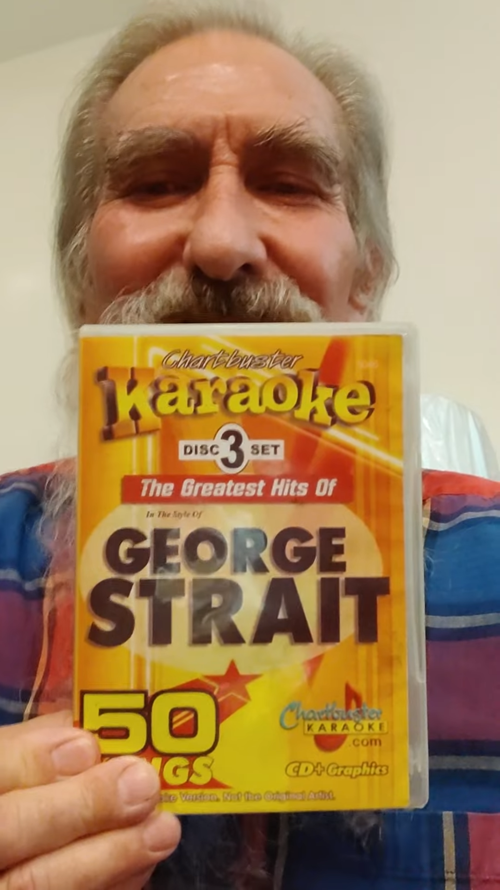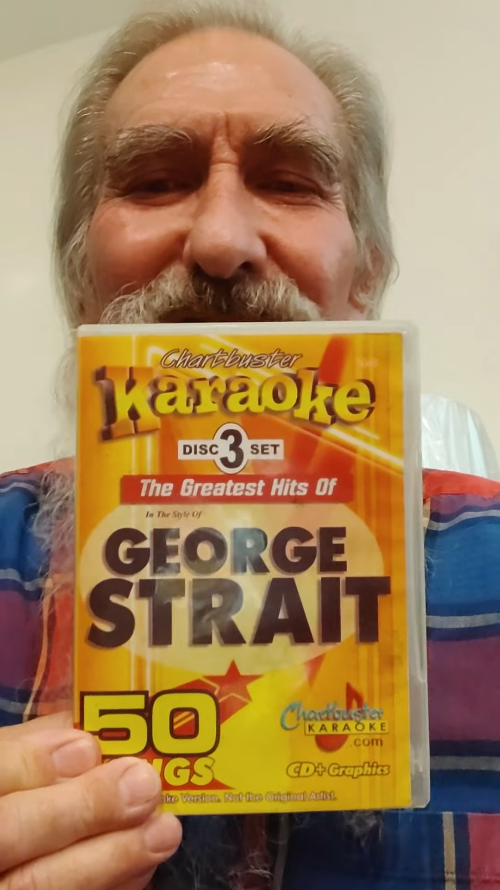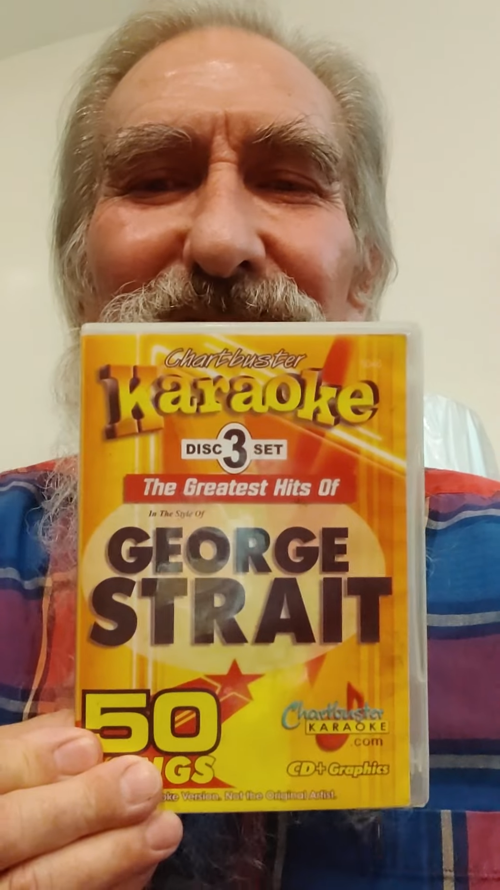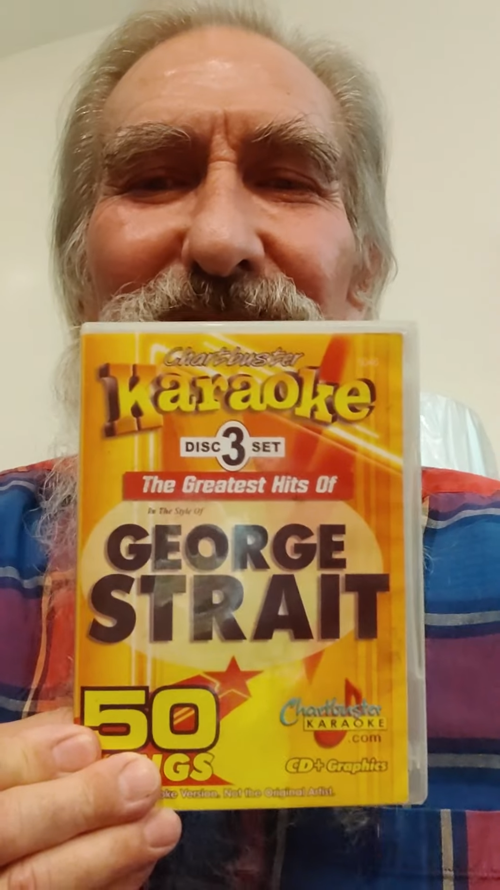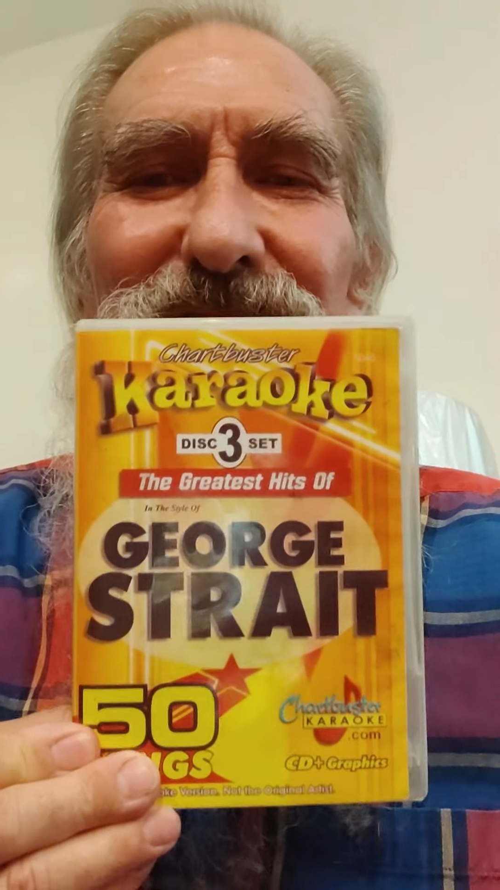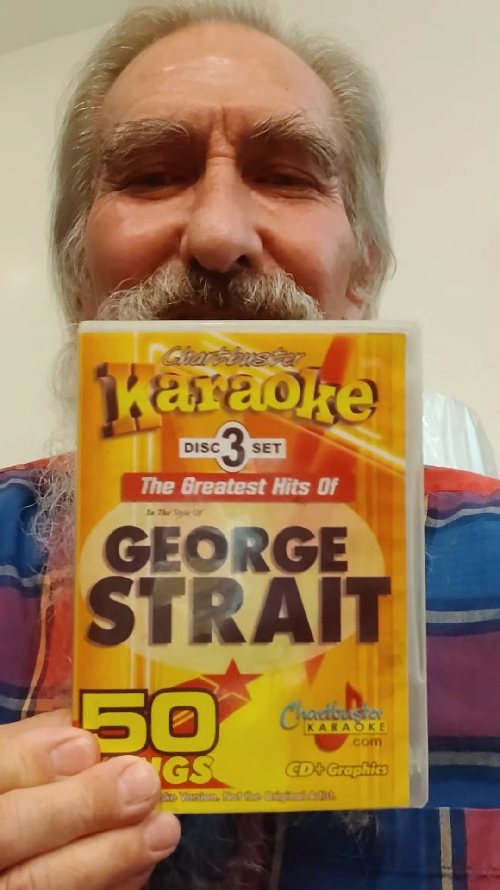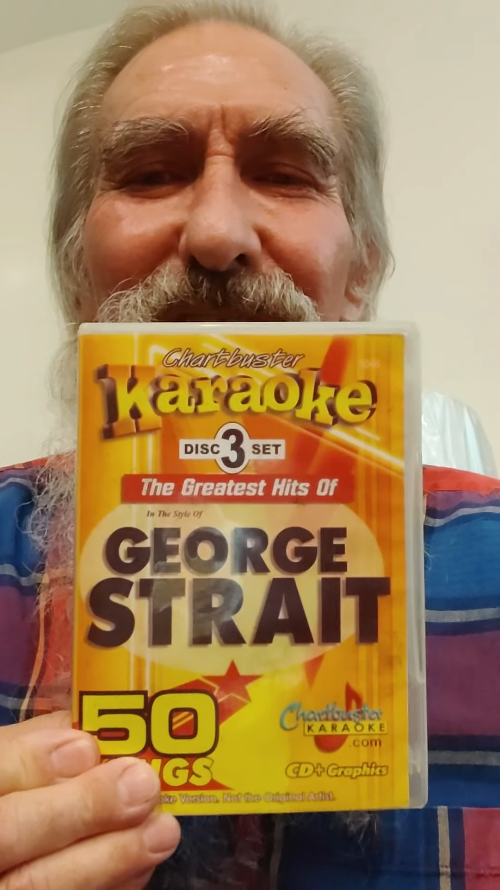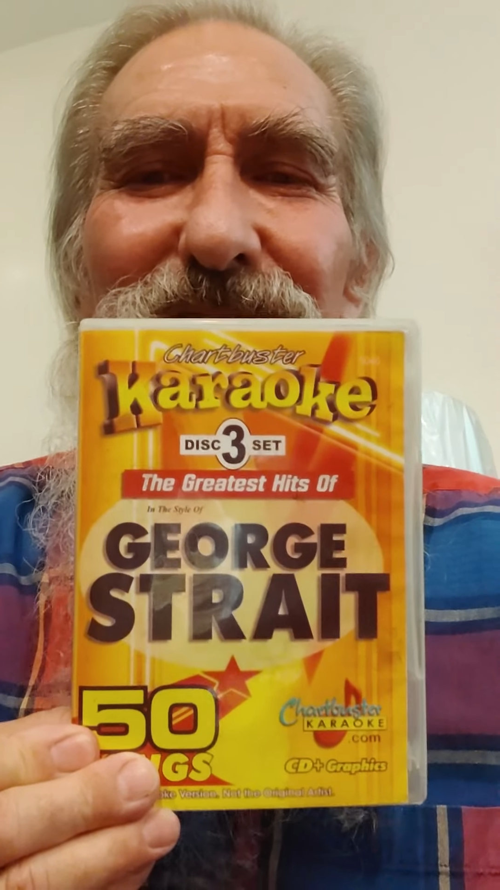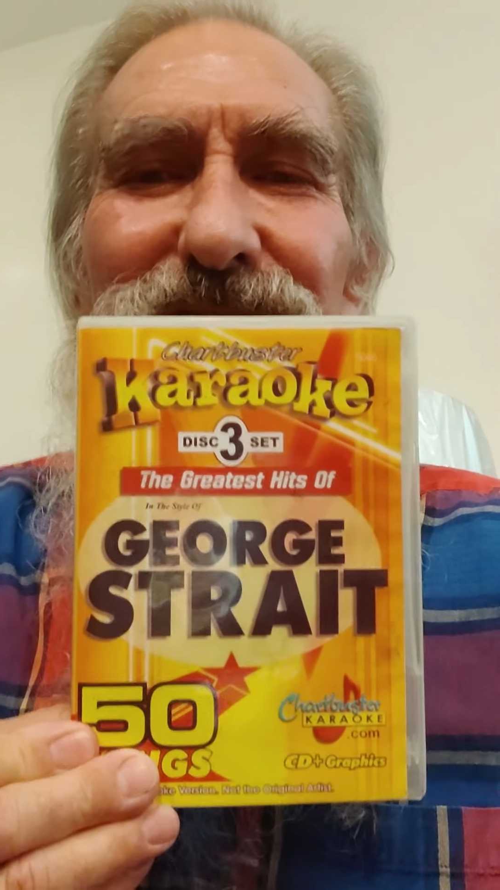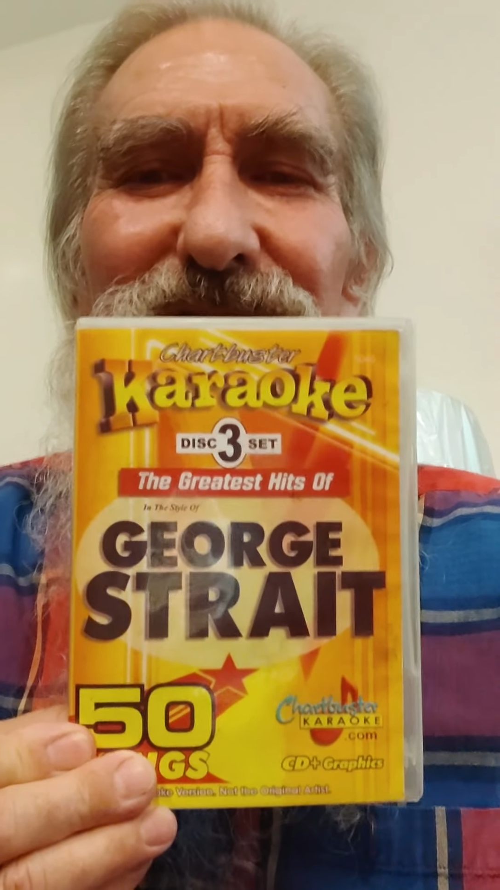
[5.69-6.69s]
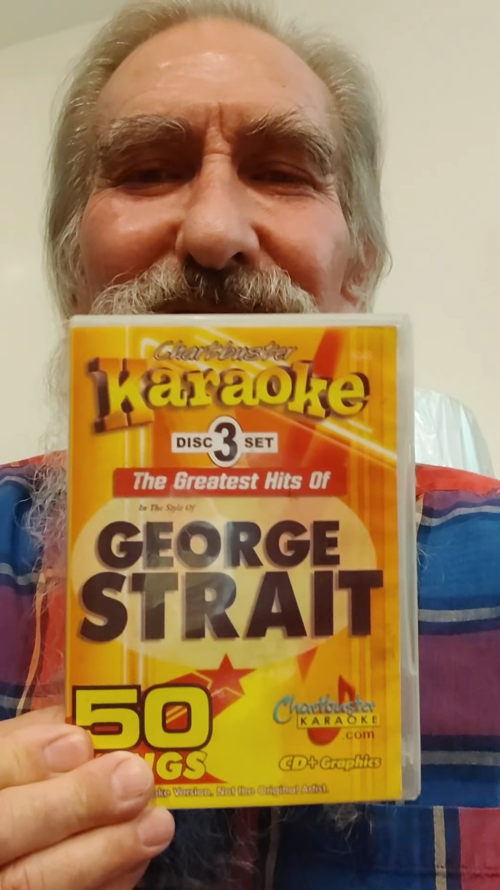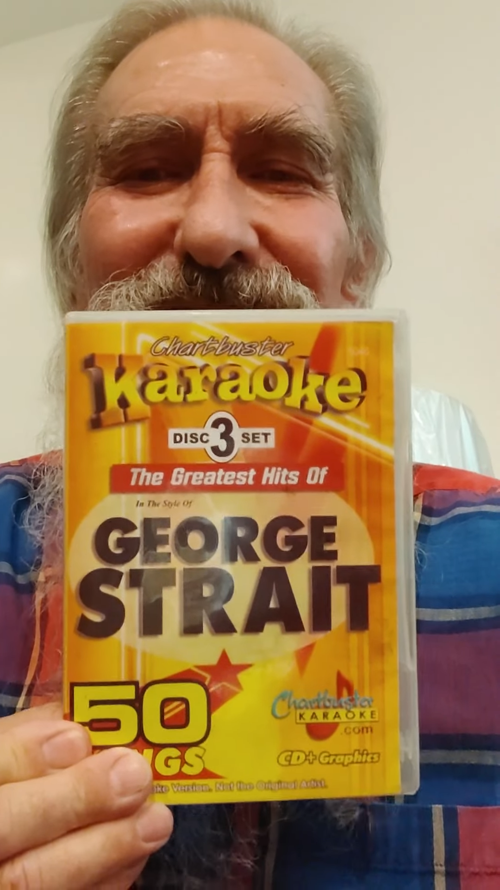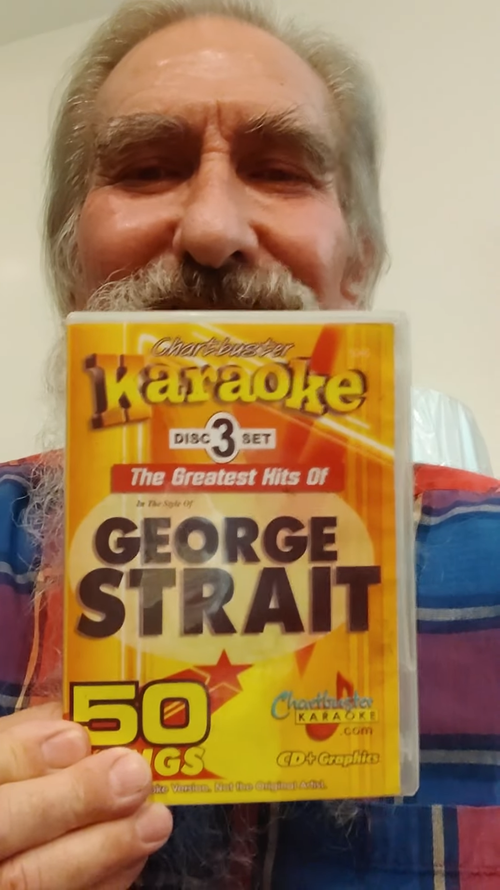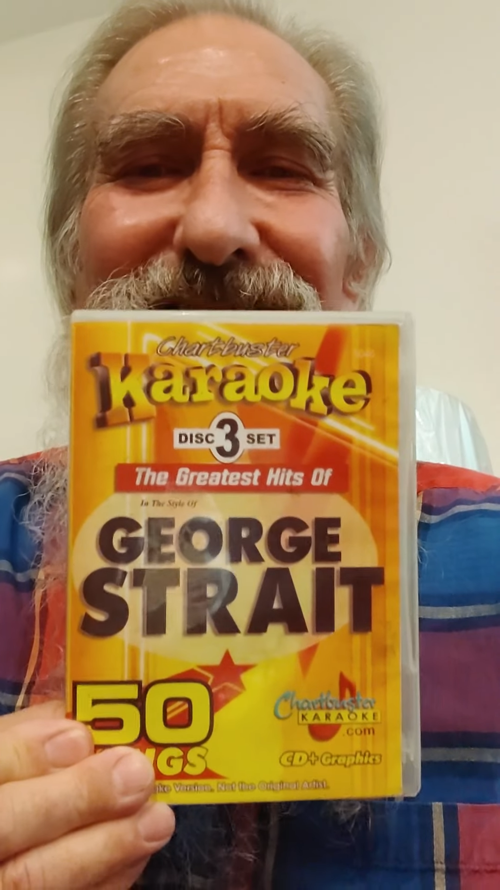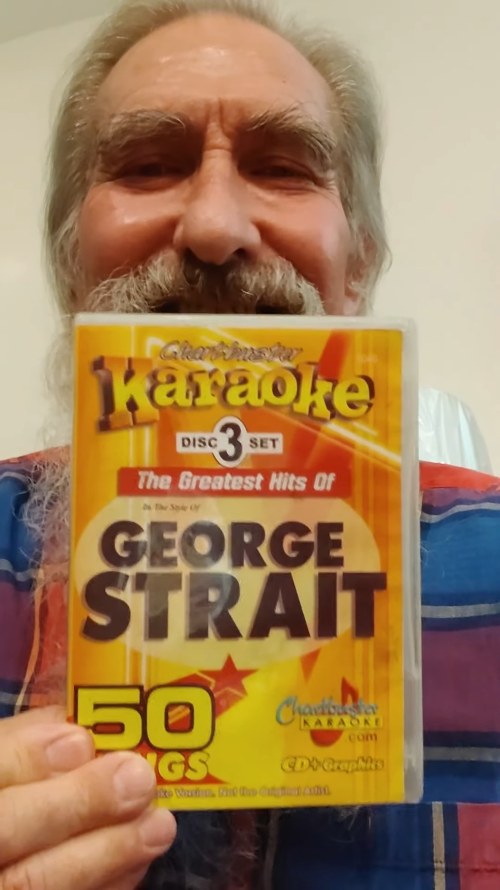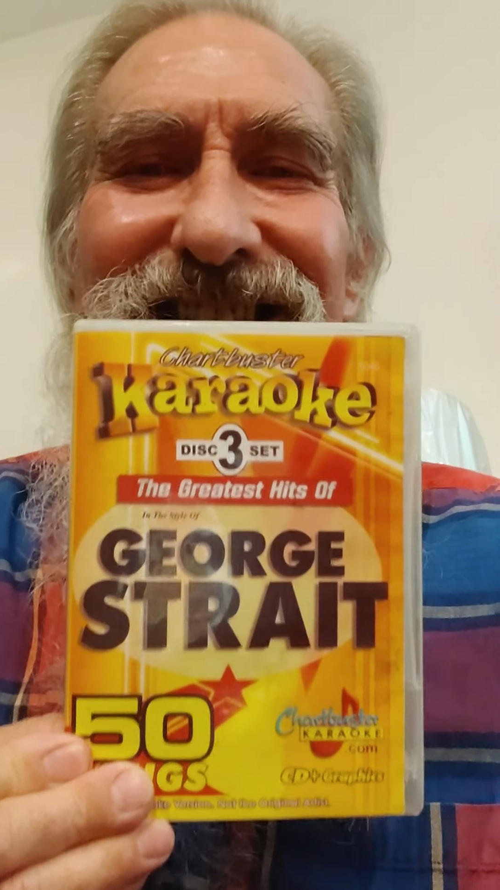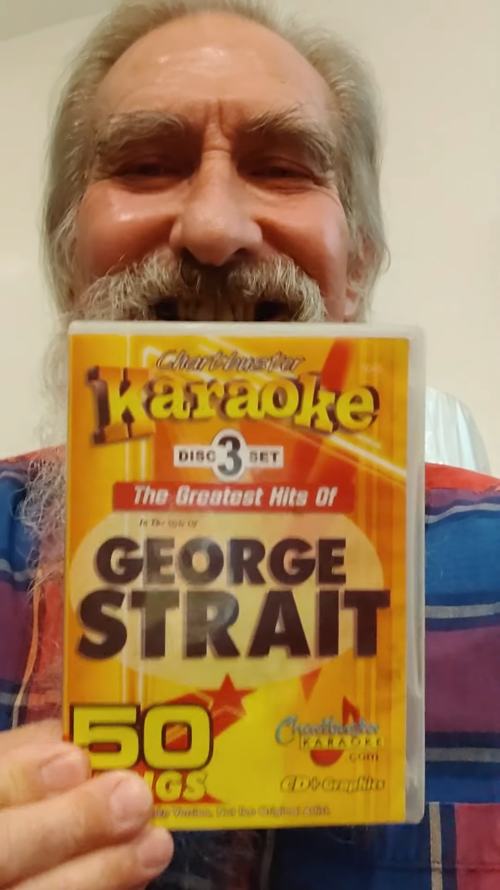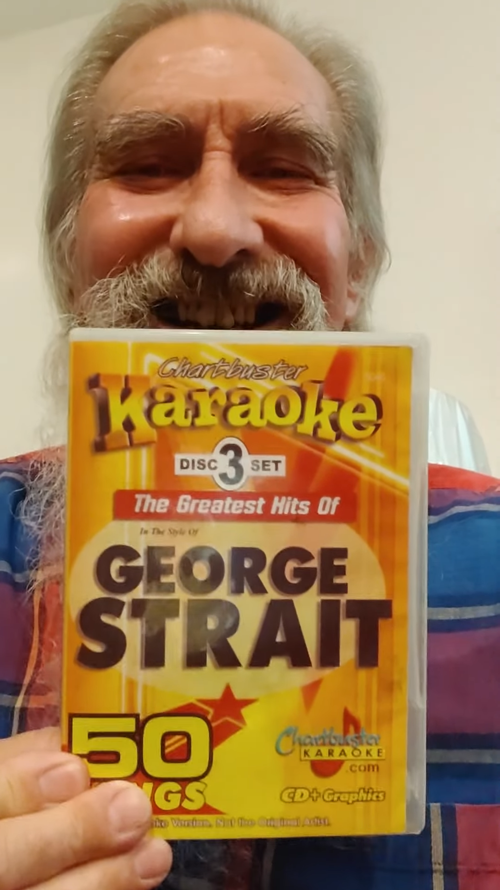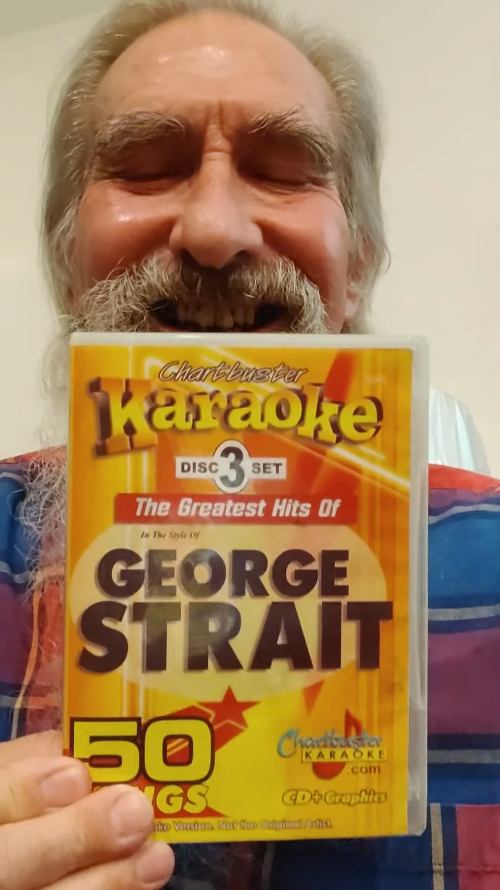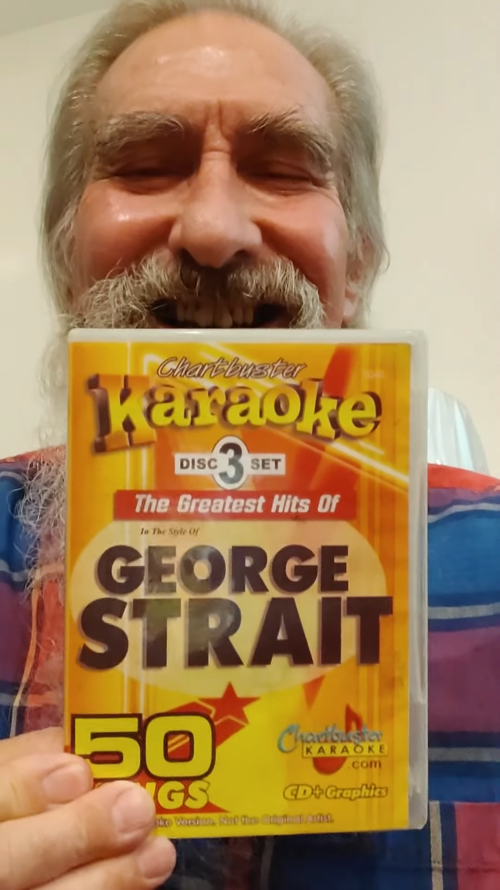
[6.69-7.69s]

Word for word: 50 songs, 3 CDs.